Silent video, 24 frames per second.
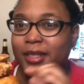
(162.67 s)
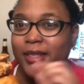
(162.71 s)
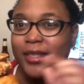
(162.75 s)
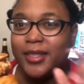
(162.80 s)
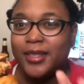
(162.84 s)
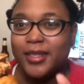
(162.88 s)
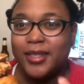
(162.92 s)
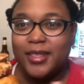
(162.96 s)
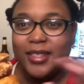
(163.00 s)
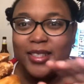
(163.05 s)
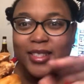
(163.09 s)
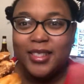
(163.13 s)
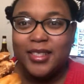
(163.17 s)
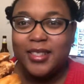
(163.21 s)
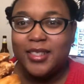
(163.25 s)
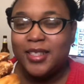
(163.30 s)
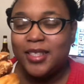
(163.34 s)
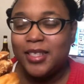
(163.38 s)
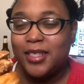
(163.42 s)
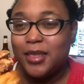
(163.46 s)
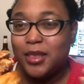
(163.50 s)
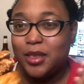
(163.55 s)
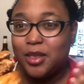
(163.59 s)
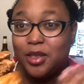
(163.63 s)

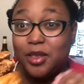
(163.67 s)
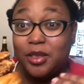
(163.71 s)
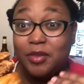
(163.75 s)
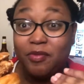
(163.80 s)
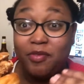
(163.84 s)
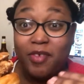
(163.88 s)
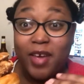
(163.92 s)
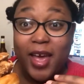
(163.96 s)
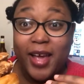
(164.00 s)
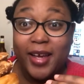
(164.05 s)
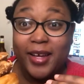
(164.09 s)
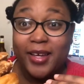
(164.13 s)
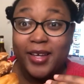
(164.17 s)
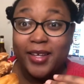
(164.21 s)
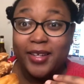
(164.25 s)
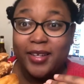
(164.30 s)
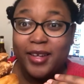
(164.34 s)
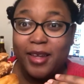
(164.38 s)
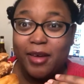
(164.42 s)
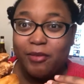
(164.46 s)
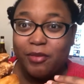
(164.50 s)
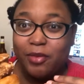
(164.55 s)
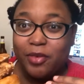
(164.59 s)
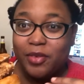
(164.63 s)
This is just fat kid
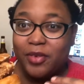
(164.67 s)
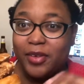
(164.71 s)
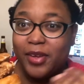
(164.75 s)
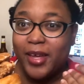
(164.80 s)
level.